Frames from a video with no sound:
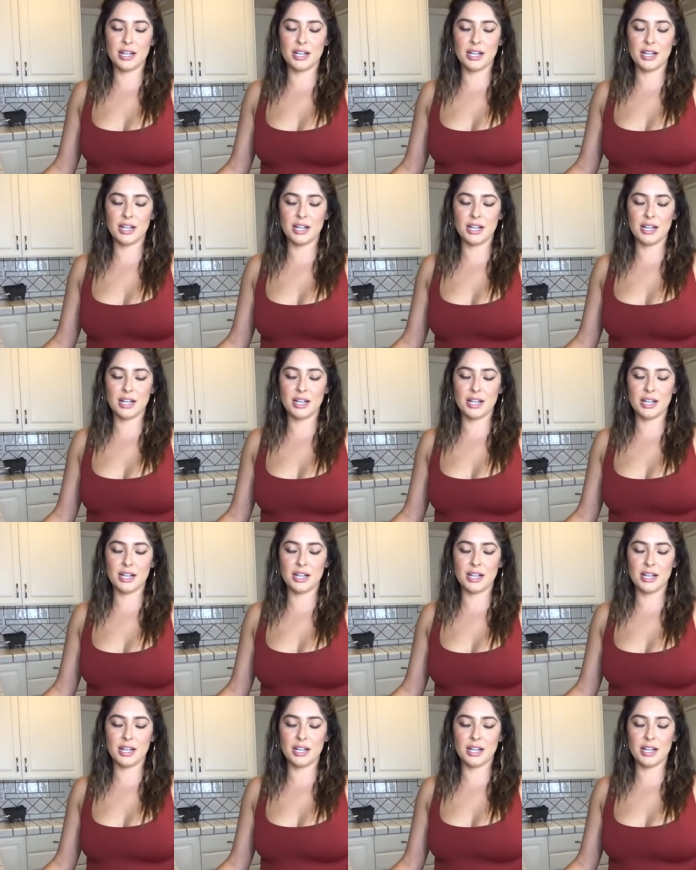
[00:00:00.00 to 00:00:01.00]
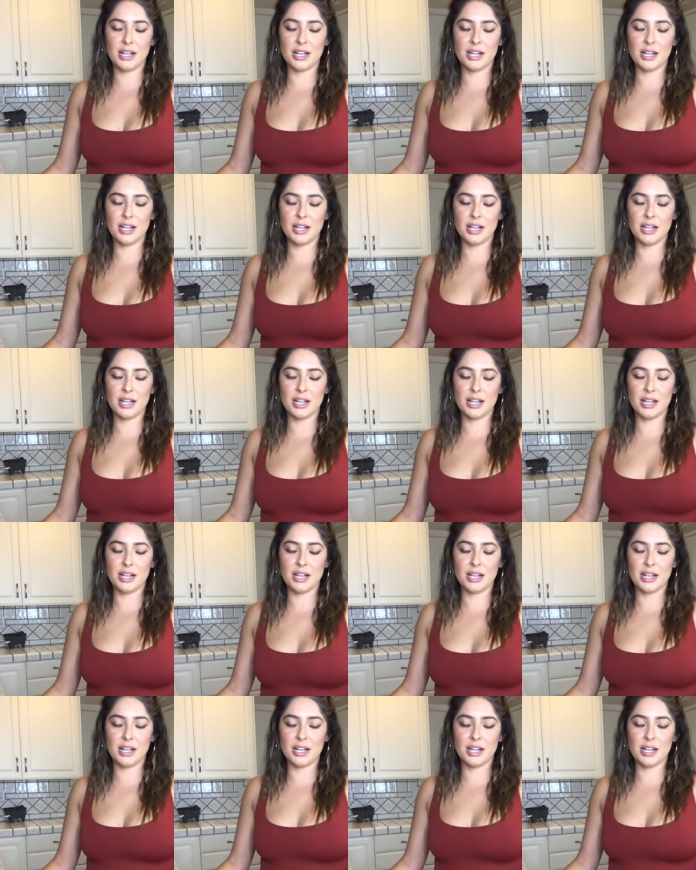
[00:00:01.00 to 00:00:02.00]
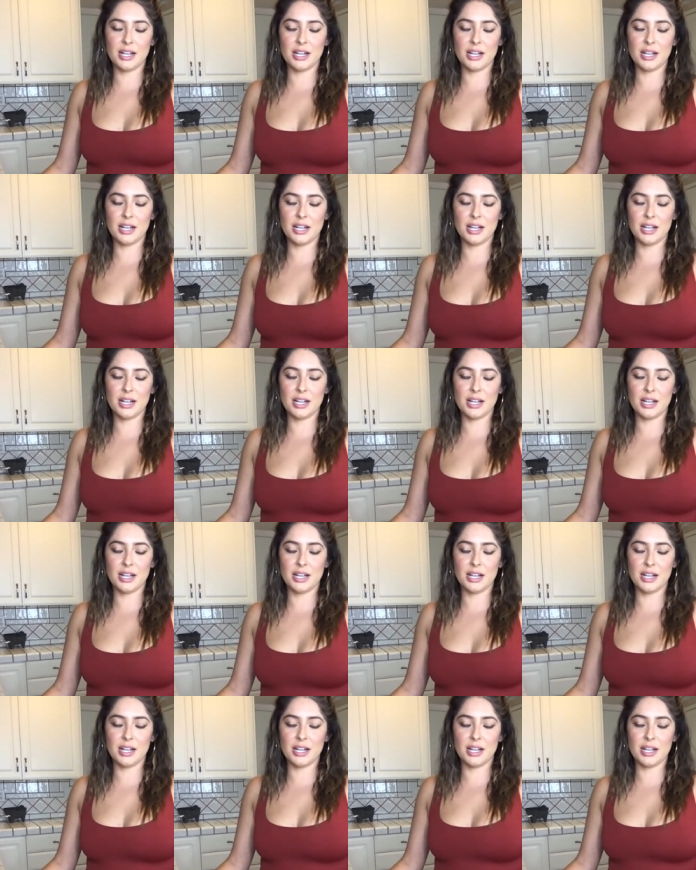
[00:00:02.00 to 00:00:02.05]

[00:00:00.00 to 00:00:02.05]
Uh, just on what you're eating.